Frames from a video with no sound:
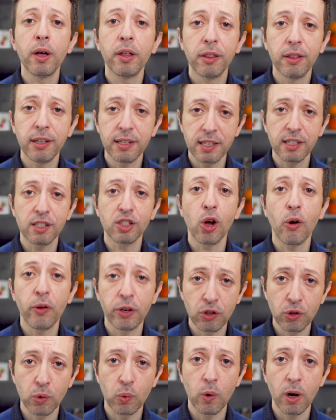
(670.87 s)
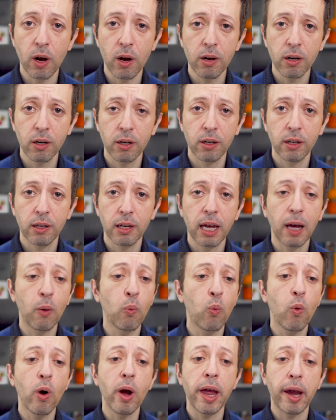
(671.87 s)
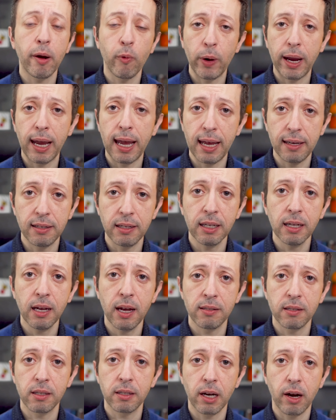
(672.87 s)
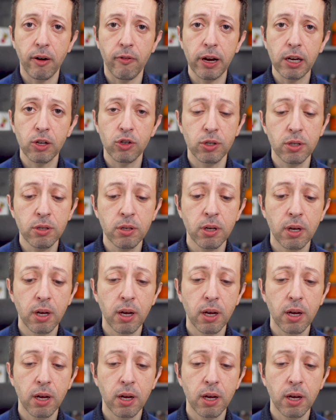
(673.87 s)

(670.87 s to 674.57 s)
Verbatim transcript: this is going to work and where we're heading as a direction.